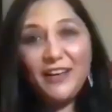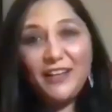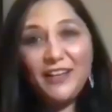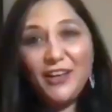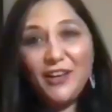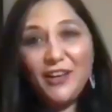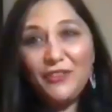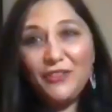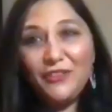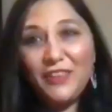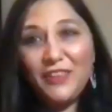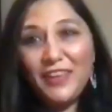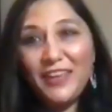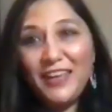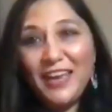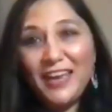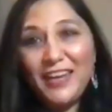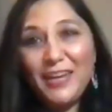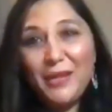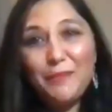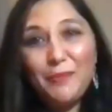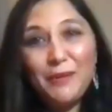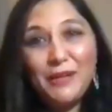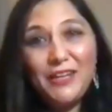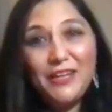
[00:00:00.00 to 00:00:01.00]
don't think
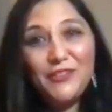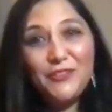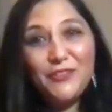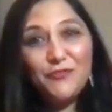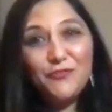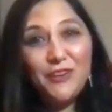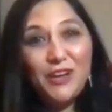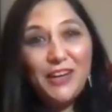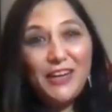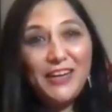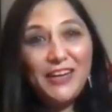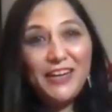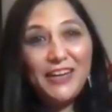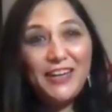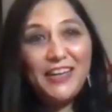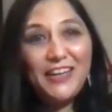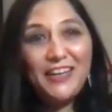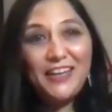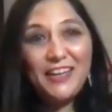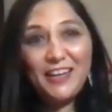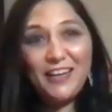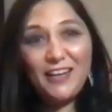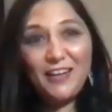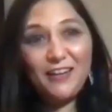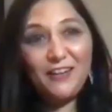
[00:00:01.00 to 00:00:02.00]
anybody's
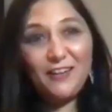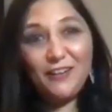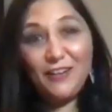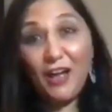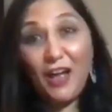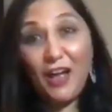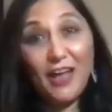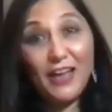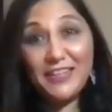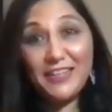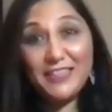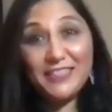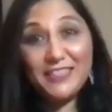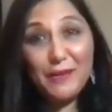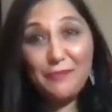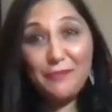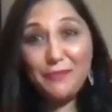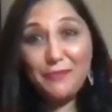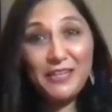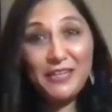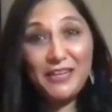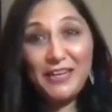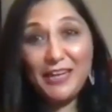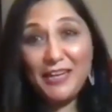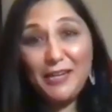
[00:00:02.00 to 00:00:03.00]
really
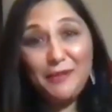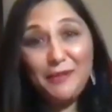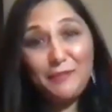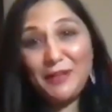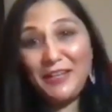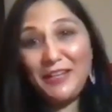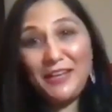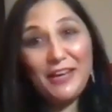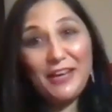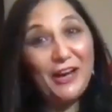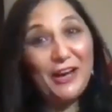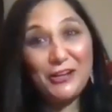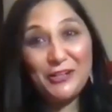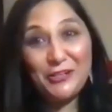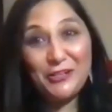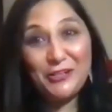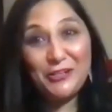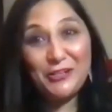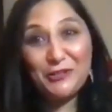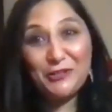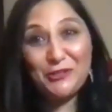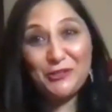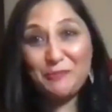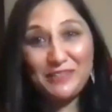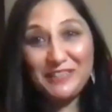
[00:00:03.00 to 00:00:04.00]
accepting anybody
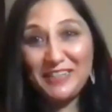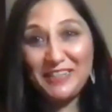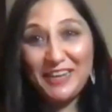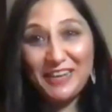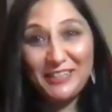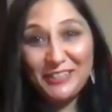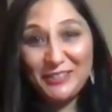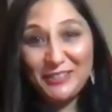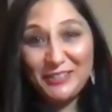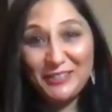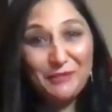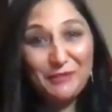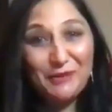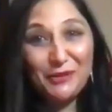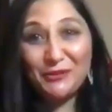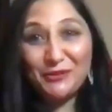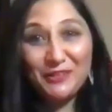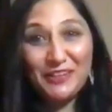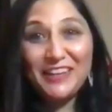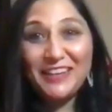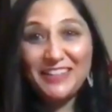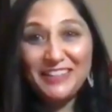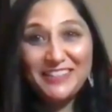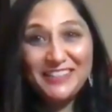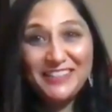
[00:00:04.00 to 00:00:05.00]
100%, to be
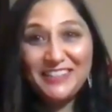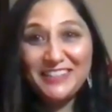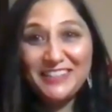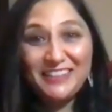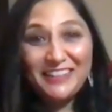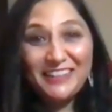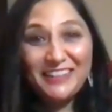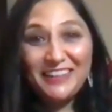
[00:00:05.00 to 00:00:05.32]
honest.